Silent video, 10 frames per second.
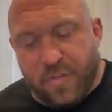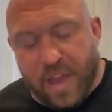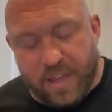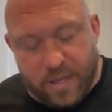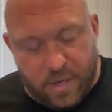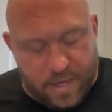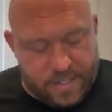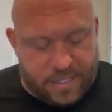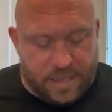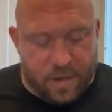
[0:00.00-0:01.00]
Thank you,
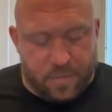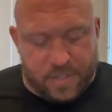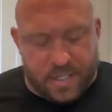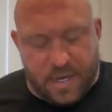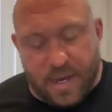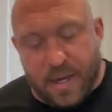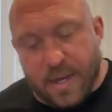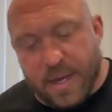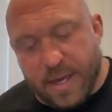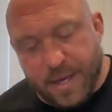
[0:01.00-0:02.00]
guys. That was
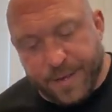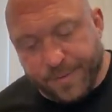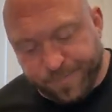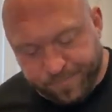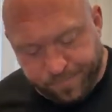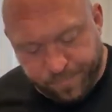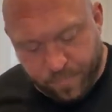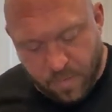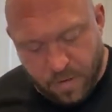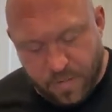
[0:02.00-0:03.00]
uh,
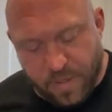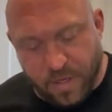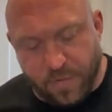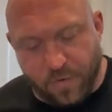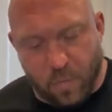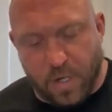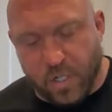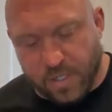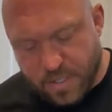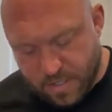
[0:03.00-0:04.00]
Thank you for
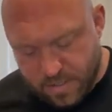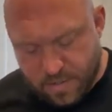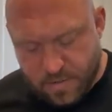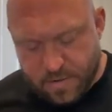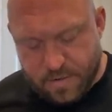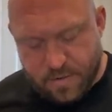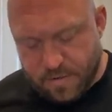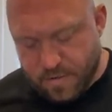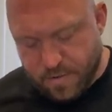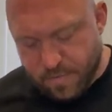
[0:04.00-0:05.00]
watching that uh,
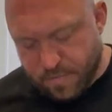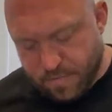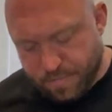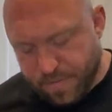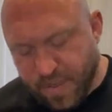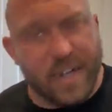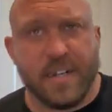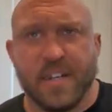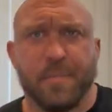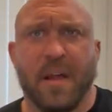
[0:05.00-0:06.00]

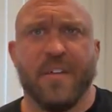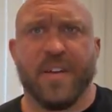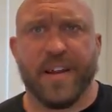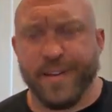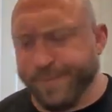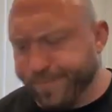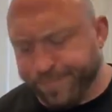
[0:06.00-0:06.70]
pathetic display of eating.